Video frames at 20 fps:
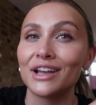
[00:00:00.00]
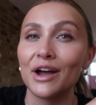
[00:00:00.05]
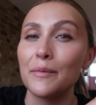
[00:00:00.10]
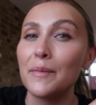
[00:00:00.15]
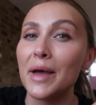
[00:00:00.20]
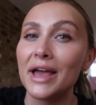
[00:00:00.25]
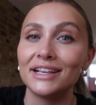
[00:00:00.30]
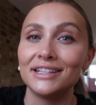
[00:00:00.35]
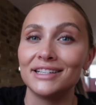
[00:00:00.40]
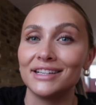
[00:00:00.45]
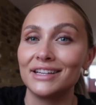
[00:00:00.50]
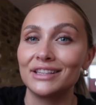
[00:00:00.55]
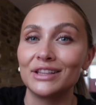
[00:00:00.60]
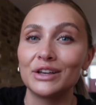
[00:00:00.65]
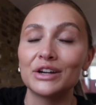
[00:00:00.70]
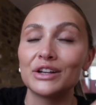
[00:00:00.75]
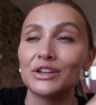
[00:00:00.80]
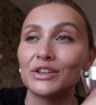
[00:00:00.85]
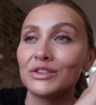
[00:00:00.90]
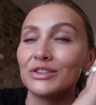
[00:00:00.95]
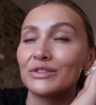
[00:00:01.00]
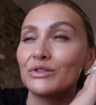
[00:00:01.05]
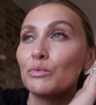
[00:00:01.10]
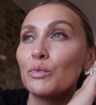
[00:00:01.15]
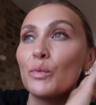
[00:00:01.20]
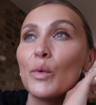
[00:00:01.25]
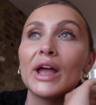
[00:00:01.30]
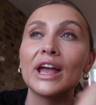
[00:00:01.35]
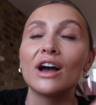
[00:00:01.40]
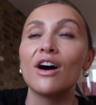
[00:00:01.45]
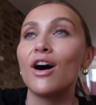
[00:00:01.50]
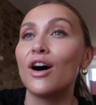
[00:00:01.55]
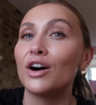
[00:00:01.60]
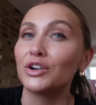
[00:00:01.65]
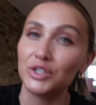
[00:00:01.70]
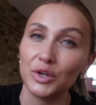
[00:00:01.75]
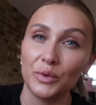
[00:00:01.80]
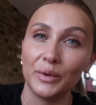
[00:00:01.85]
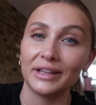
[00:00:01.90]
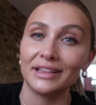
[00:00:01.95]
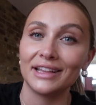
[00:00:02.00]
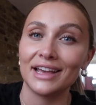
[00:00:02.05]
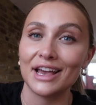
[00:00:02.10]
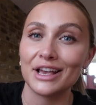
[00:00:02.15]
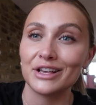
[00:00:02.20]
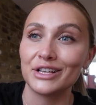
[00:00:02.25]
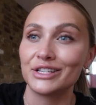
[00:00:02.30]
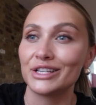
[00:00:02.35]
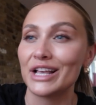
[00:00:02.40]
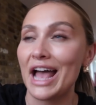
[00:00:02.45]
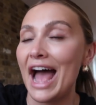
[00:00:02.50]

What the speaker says: amazing that we are doing this,